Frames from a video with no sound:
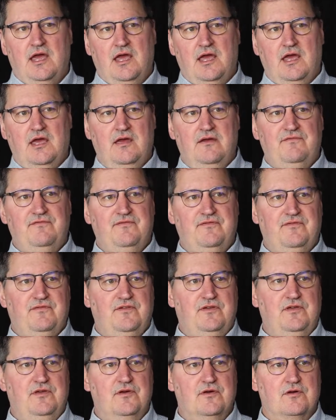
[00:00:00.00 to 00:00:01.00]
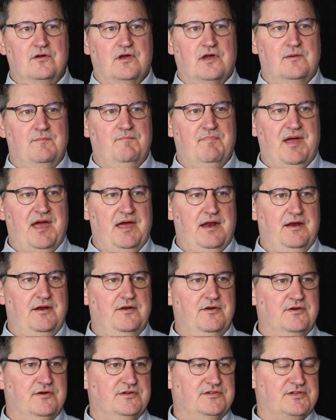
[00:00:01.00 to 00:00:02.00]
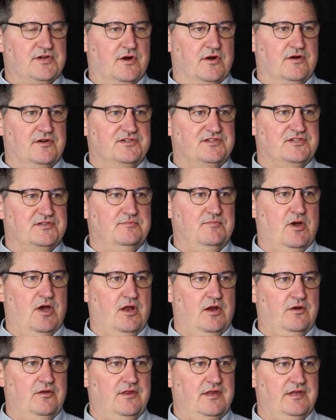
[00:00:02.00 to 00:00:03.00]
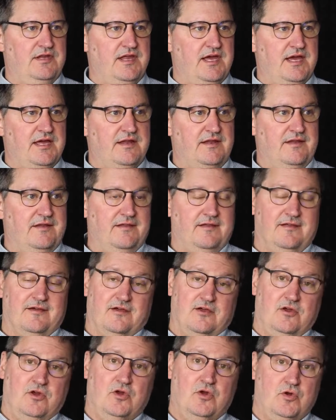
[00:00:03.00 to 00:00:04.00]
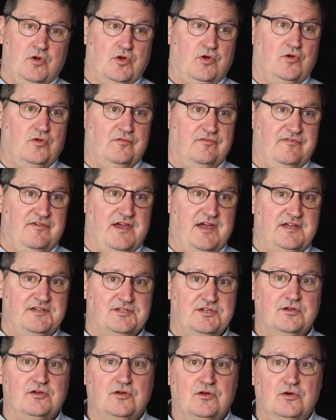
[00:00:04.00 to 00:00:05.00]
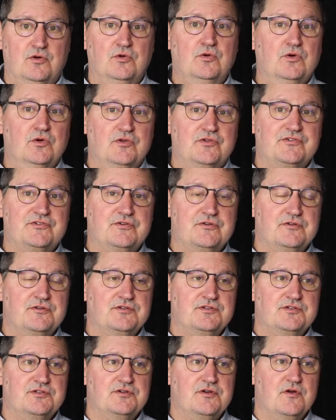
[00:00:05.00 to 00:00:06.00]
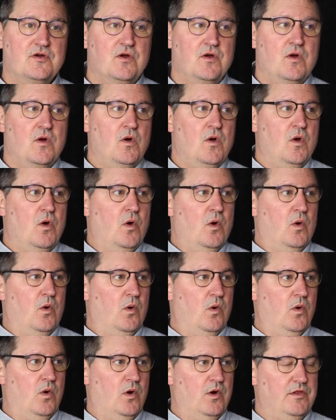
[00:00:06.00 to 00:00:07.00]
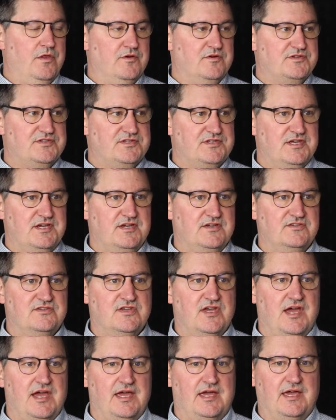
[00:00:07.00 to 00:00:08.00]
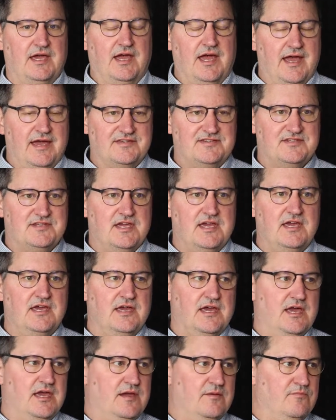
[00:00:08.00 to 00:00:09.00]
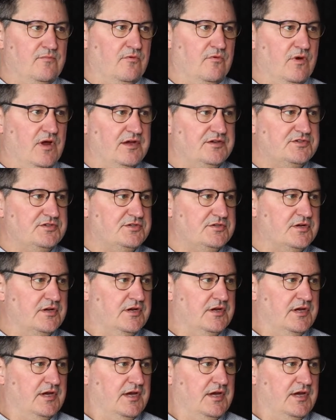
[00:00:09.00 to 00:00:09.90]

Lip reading: If your competitors are smaller than that, good old-fashioned Google search, or there's things like SEMRush